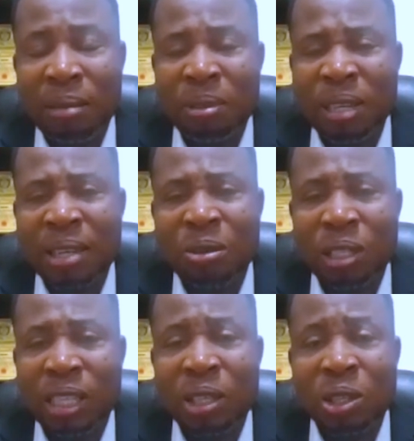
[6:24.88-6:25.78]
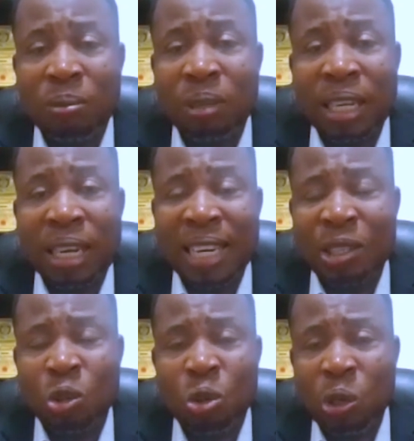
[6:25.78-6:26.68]
trying to change something that the
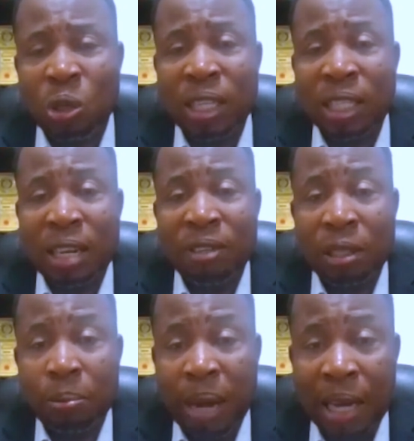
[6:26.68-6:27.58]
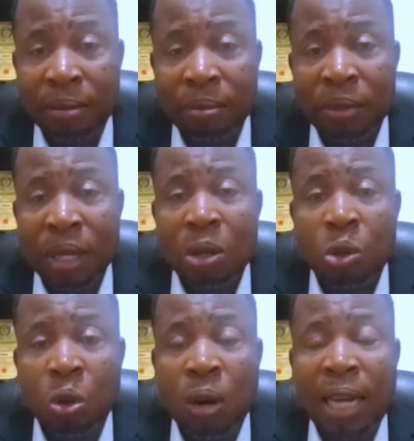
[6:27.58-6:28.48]
structure itself is bad.
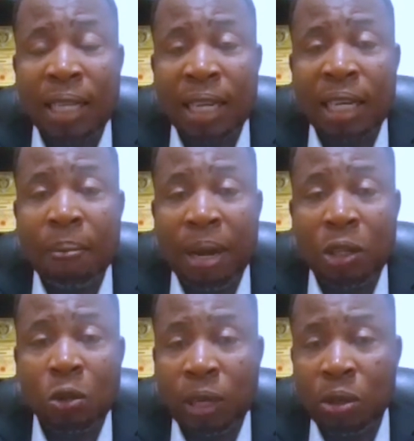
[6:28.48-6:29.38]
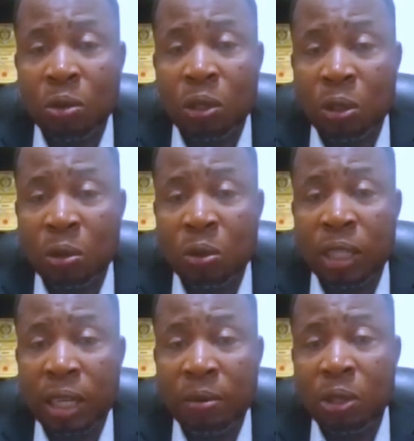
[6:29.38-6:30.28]
So I think the best way to
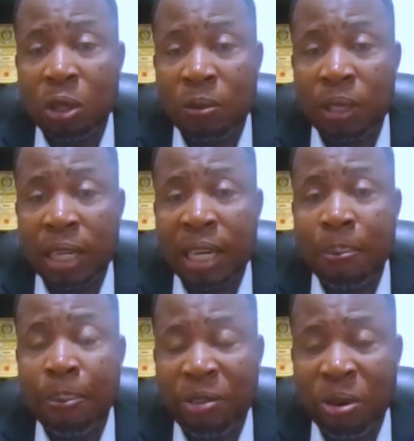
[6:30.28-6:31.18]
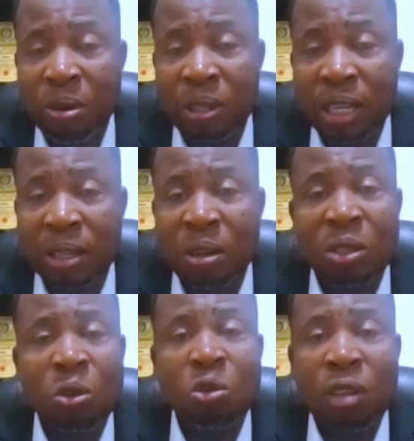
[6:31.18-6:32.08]
deal with subsidy in the petroleum sector is
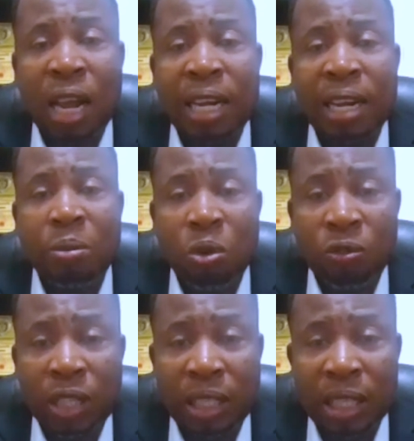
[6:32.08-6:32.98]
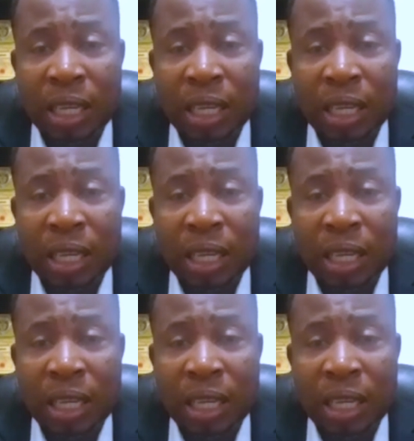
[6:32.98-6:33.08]
to totally remove it